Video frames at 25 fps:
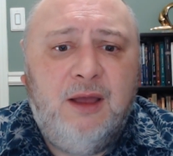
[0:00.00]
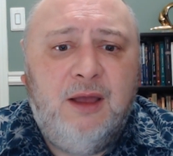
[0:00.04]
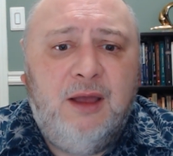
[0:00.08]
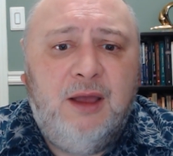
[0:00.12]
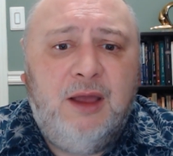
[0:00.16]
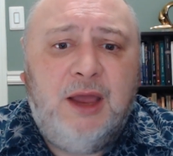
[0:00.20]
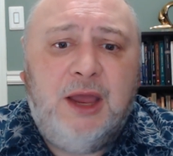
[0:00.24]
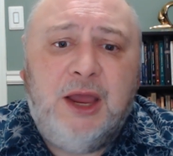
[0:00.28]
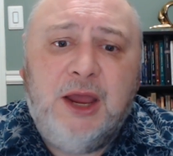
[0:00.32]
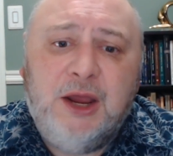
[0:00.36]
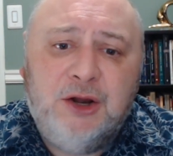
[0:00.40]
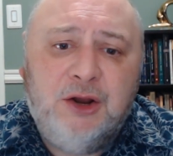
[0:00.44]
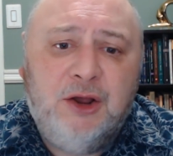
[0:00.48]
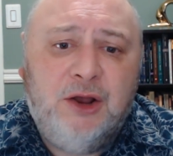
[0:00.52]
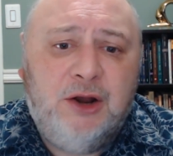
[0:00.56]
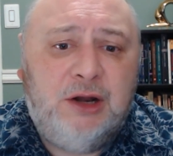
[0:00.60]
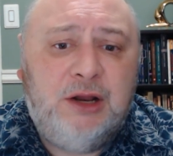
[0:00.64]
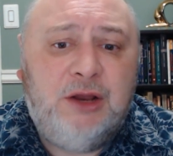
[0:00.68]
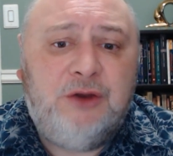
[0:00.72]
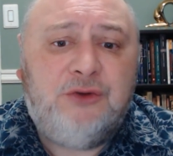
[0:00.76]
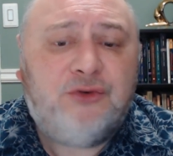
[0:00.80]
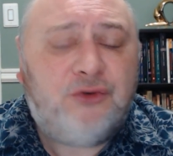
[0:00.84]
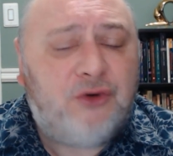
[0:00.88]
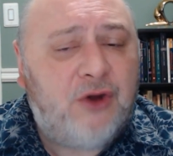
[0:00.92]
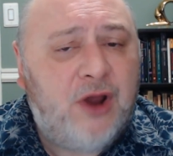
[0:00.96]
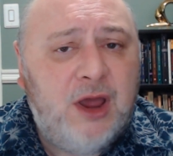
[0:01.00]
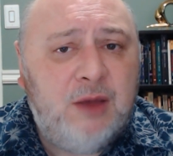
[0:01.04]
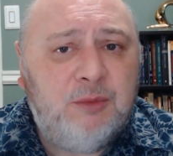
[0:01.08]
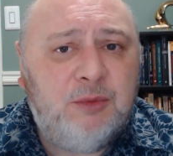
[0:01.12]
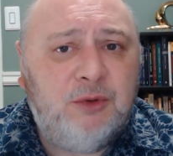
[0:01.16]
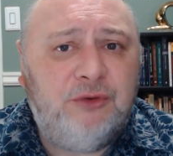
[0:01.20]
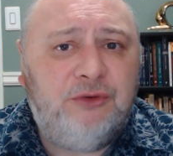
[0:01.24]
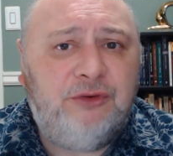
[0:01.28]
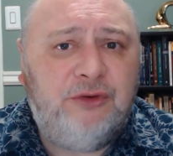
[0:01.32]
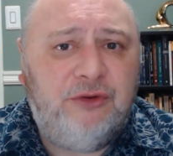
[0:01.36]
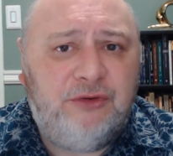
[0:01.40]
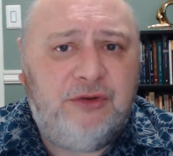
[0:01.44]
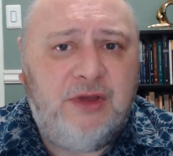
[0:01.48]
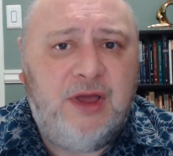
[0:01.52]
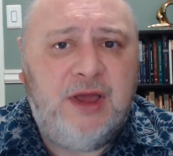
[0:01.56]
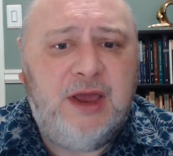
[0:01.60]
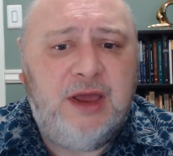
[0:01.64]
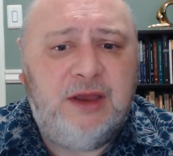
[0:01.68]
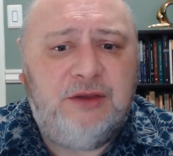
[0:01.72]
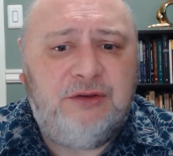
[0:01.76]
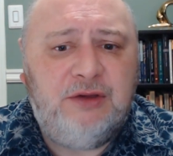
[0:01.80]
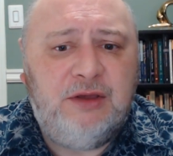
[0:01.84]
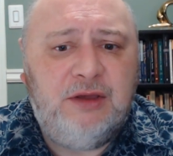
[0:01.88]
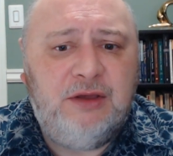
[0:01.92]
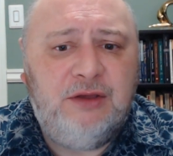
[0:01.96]
In early tribal
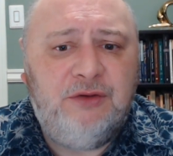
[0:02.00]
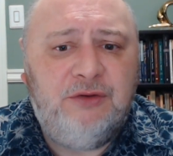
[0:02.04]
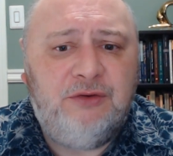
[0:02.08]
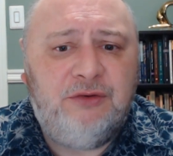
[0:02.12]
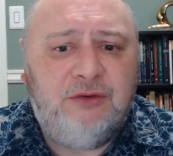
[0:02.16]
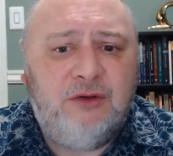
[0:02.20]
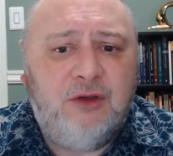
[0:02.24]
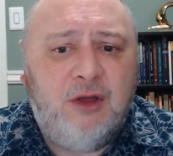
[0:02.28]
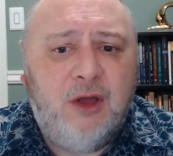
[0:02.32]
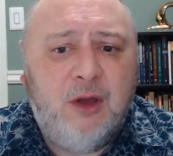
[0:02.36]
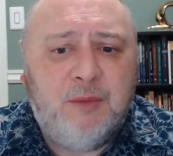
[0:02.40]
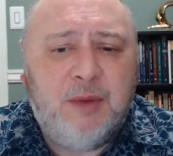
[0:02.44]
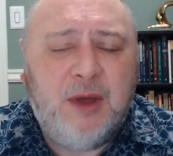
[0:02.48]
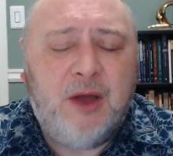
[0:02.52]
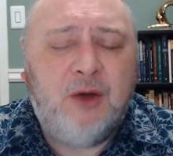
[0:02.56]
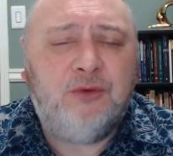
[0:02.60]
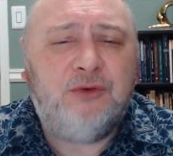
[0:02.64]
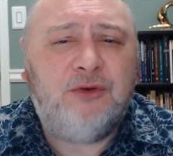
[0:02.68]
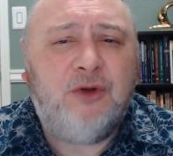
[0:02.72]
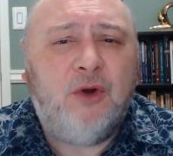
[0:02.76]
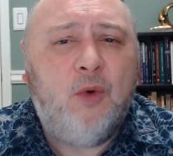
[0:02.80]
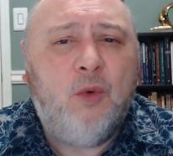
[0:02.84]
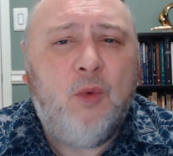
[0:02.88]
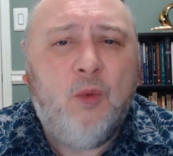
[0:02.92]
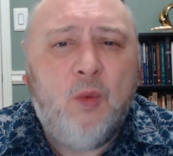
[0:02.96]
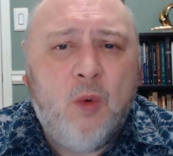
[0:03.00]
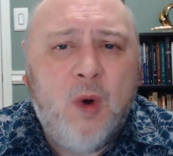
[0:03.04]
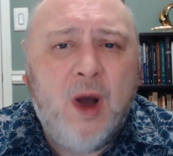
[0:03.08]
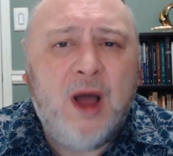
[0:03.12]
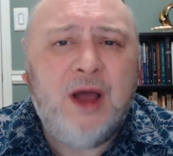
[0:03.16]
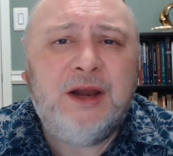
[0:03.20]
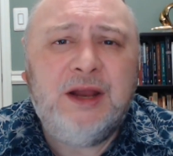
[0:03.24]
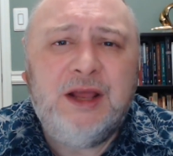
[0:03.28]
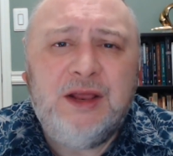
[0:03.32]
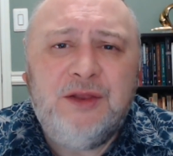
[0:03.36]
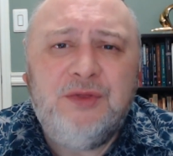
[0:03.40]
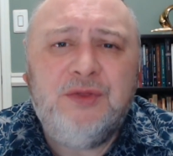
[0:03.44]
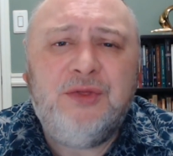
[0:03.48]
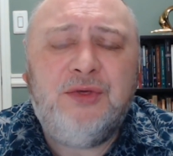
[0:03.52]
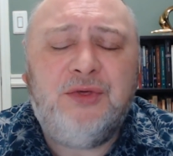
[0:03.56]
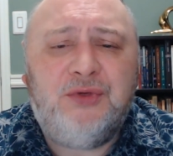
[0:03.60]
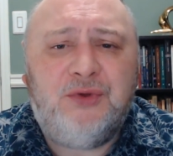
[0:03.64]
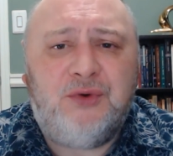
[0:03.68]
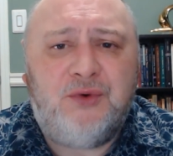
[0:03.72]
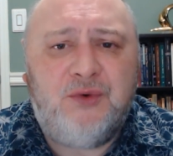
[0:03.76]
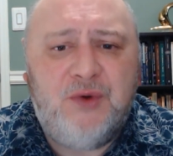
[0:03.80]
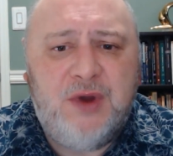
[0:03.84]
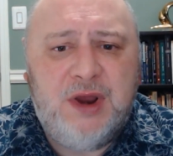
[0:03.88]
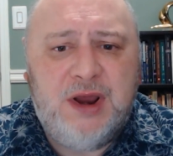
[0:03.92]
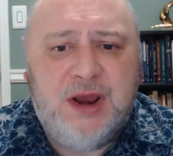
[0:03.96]
societies, about 1 in
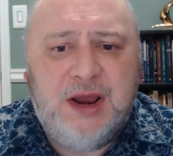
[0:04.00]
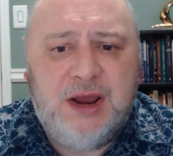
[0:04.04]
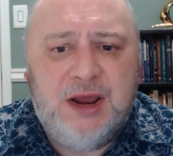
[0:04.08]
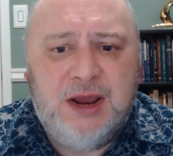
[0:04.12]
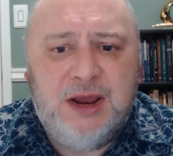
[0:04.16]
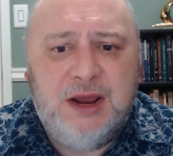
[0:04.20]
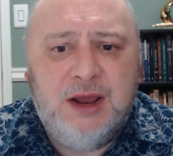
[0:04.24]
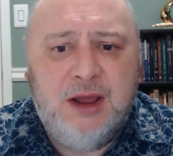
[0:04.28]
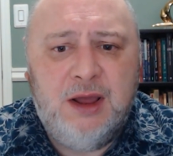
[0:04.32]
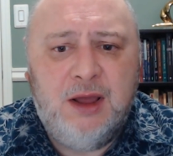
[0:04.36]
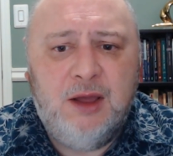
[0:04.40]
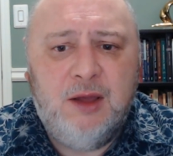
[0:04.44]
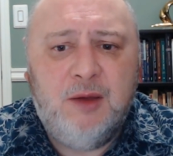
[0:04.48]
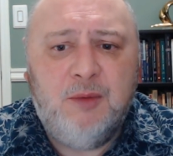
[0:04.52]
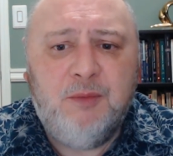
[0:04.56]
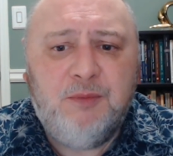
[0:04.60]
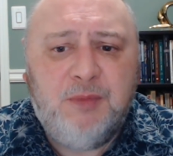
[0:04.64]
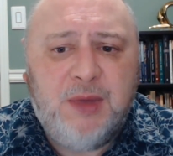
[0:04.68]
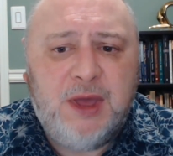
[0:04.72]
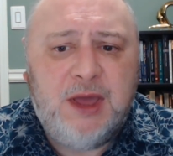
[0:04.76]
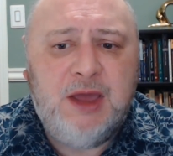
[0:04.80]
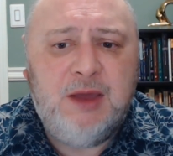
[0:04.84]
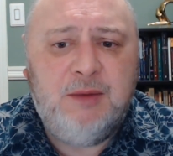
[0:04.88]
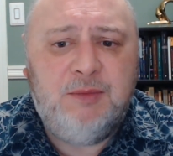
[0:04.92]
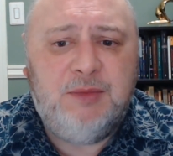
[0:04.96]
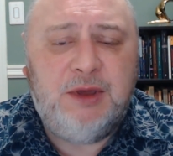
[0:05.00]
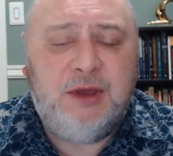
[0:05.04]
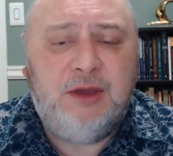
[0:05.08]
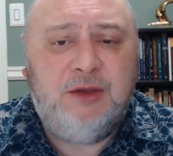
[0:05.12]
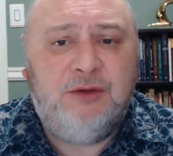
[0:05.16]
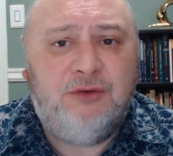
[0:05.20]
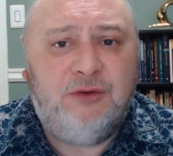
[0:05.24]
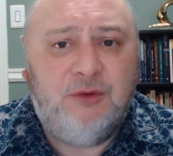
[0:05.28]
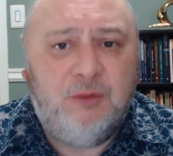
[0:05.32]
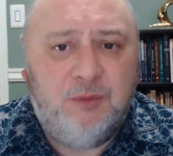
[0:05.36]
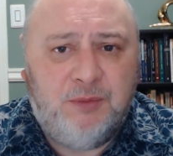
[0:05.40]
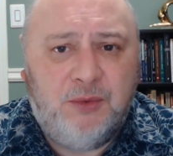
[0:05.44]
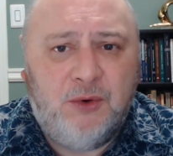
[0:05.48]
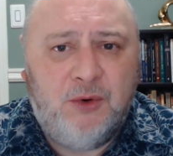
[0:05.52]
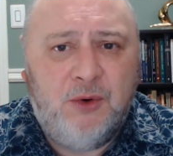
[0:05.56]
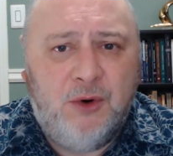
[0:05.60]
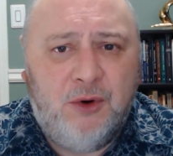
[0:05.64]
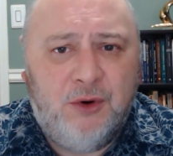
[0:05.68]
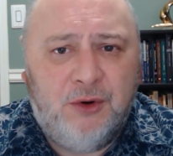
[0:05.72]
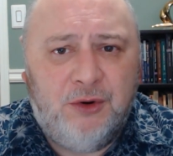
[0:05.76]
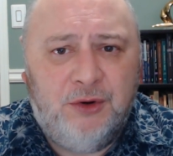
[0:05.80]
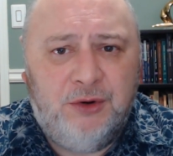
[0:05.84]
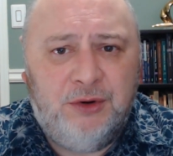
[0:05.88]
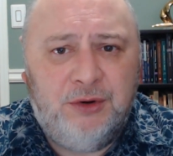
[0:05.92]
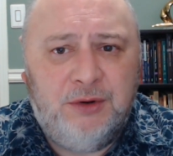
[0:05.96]
3 babies
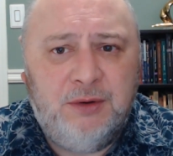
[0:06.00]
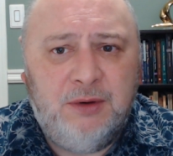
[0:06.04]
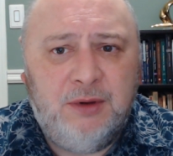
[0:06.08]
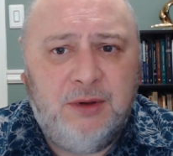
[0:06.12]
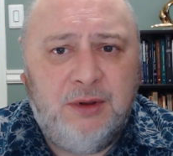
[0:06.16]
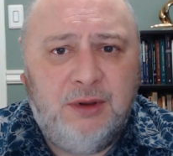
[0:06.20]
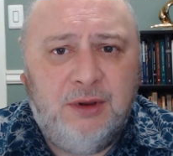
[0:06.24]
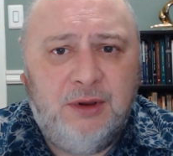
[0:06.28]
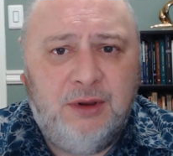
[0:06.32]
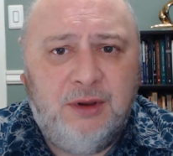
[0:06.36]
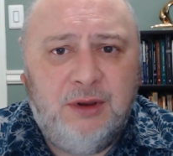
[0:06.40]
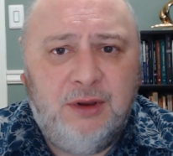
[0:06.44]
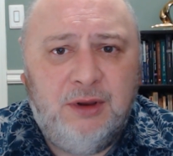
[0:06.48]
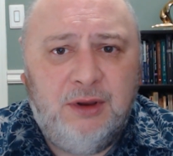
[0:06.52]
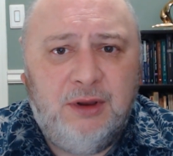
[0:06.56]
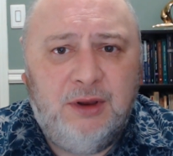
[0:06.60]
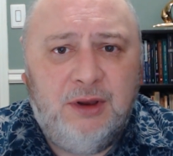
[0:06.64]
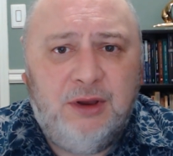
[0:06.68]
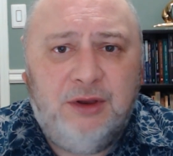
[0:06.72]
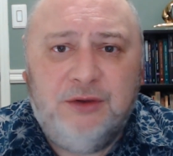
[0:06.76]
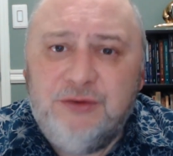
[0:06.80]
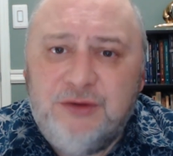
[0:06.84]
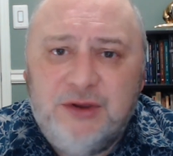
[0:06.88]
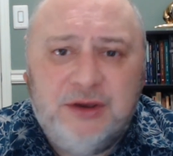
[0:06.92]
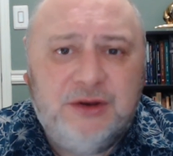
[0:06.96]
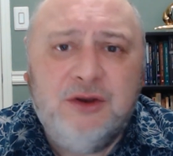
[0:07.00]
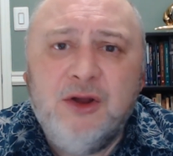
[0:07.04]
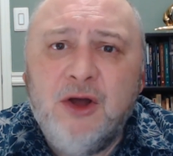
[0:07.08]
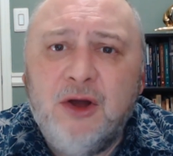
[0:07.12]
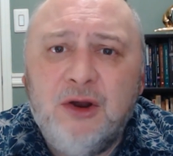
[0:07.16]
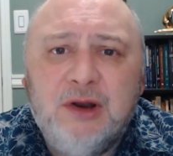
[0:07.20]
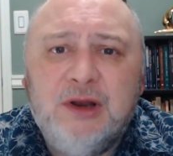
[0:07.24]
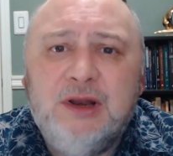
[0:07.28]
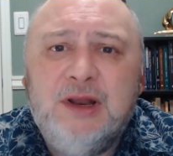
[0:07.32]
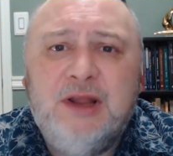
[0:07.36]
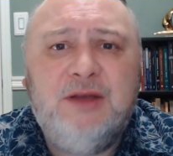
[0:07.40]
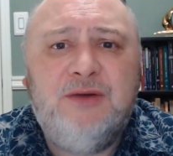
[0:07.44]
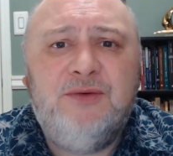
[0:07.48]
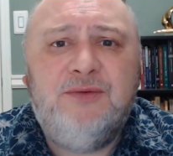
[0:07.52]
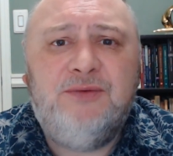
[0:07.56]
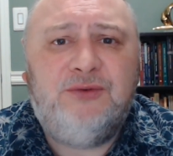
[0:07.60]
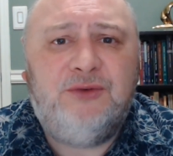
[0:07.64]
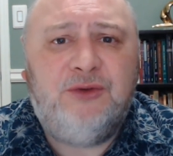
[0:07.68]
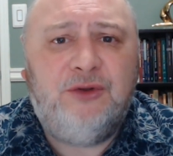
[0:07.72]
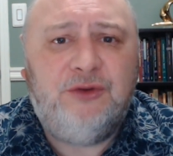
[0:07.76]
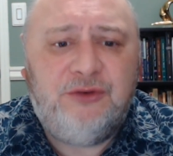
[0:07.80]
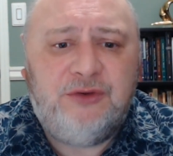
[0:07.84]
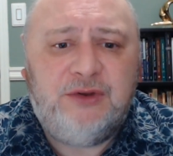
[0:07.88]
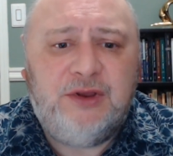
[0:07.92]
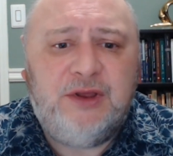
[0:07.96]
born did not live
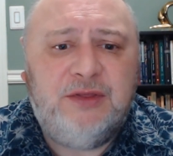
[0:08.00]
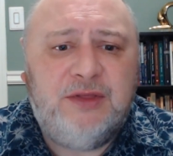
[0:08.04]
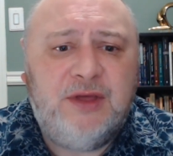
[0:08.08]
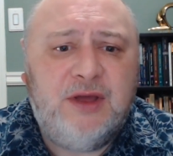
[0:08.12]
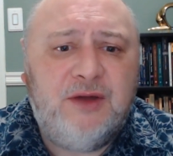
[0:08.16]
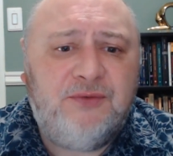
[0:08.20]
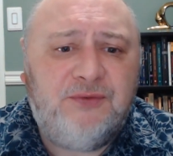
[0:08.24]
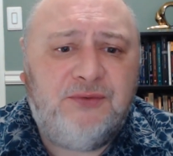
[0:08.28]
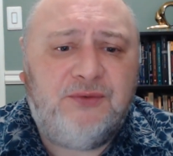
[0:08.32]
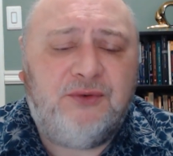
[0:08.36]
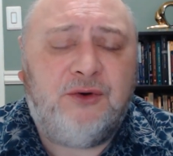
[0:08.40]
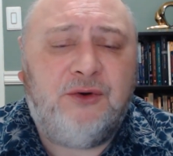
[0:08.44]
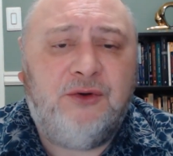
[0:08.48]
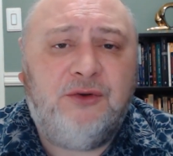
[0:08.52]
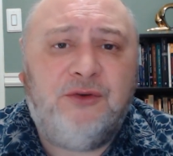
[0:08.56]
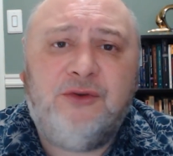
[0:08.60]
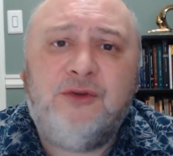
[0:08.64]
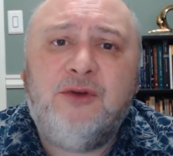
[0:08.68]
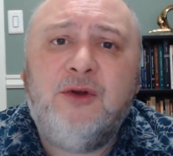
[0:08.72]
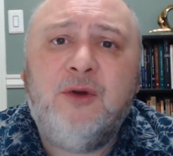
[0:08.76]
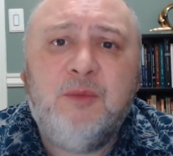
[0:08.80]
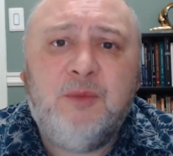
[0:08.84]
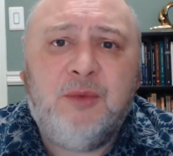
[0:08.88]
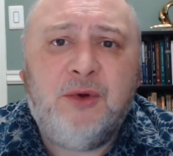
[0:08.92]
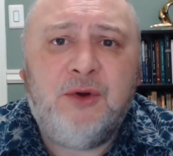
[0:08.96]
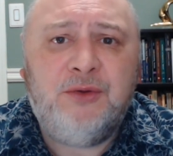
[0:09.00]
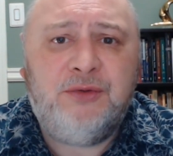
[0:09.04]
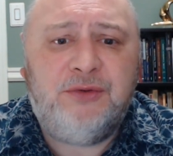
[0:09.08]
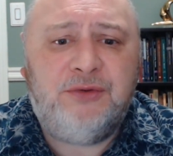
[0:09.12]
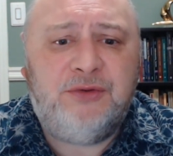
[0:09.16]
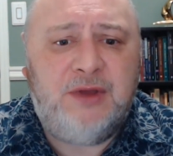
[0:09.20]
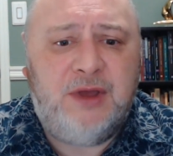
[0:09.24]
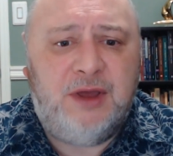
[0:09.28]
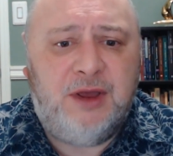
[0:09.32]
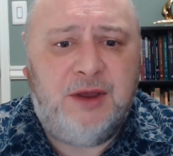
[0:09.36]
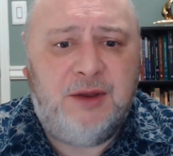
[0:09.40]
to see their first birthday.